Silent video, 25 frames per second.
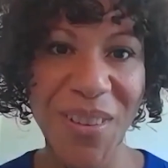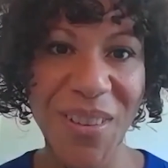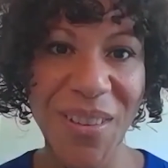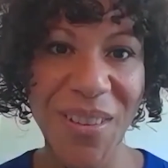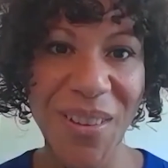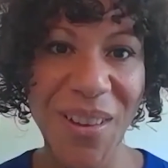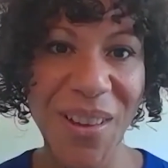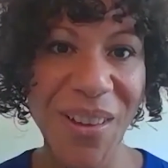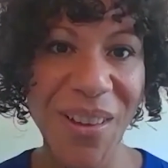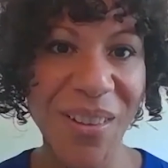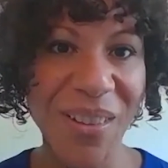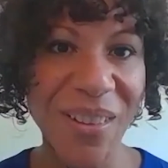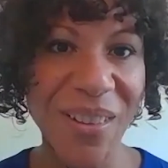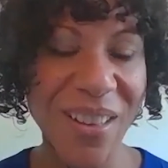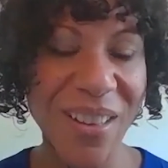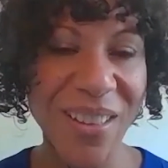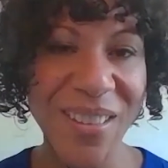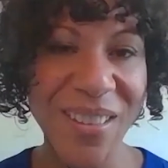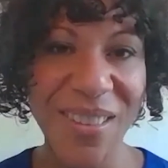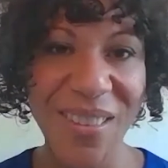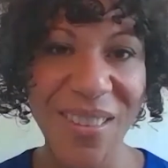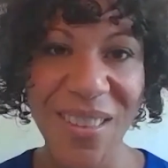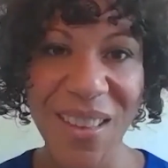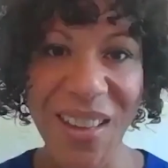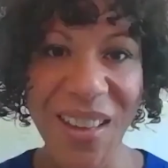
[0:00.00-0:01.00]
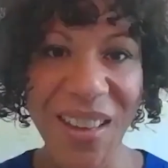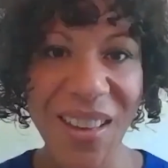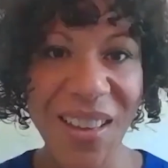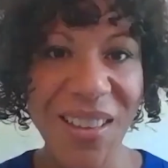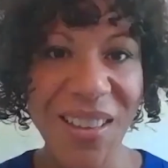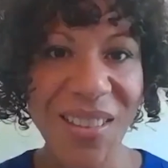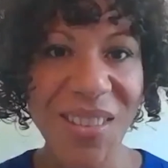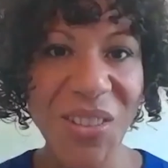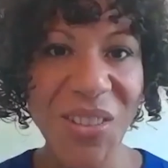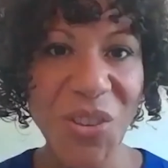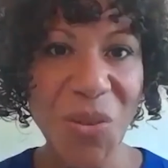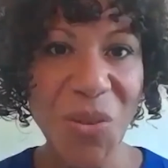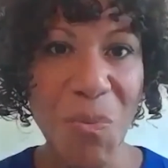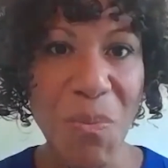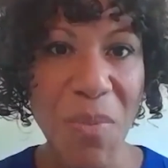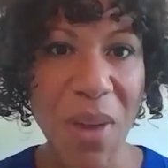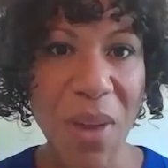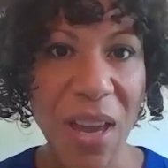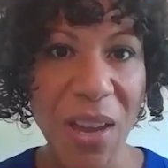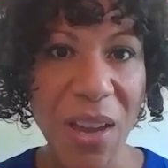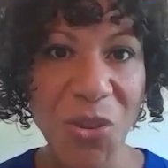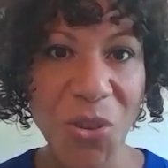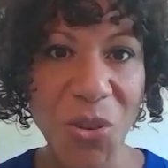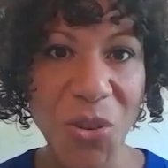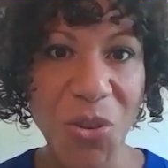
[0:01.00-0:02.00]
Oh, such a
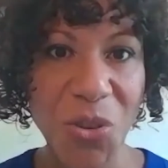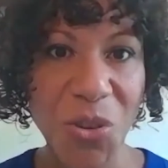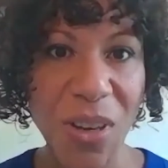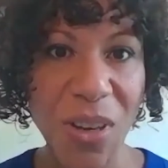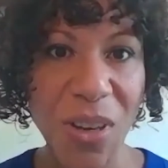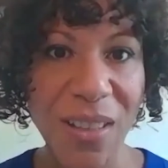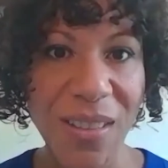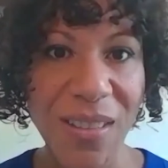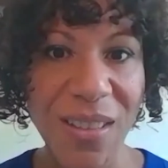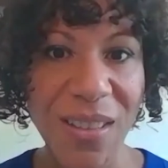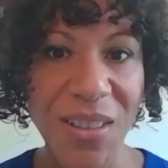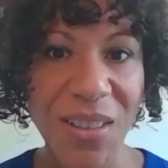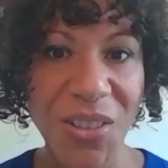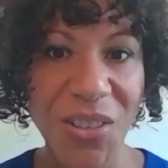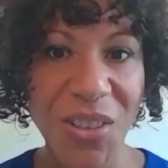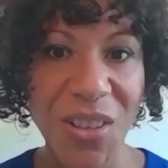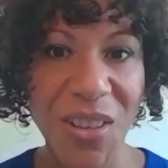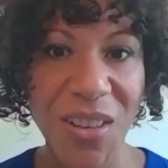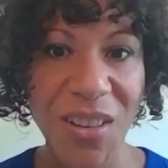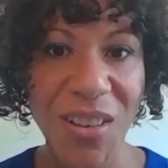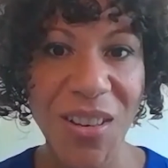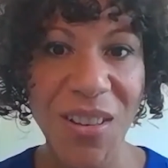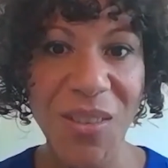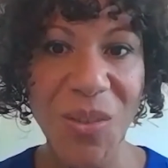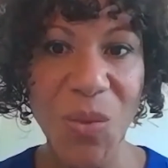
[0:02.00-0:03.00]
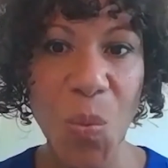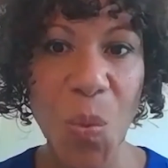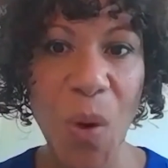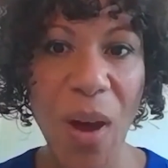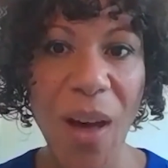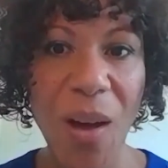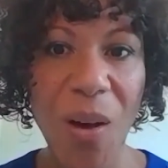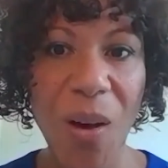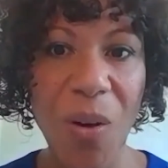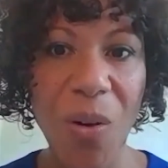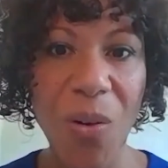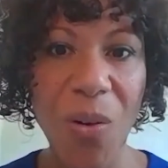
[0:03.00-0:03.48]
major transition as well,